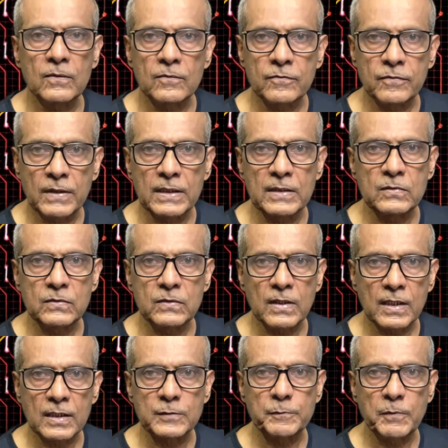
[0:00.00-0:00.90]
first
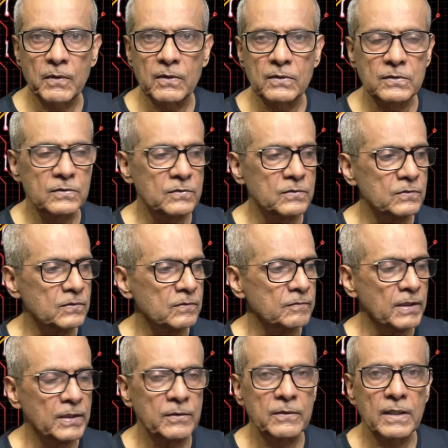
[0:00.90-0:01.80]
response
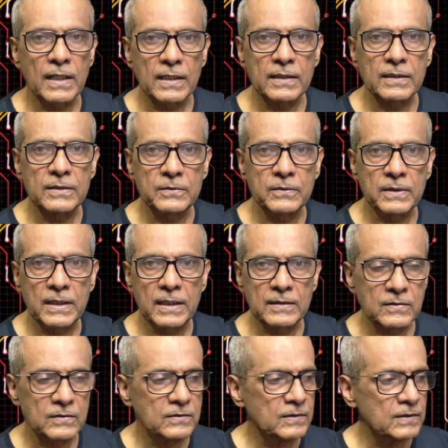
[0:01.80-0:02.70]
when you connect to an
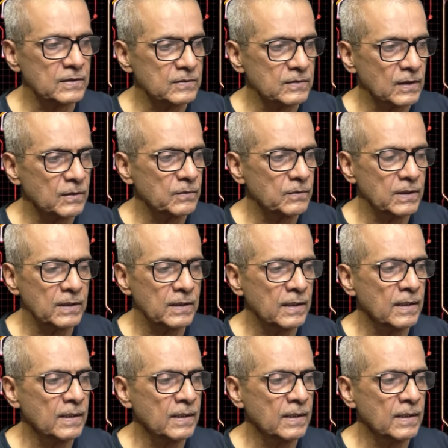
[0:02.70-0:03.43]
SSE server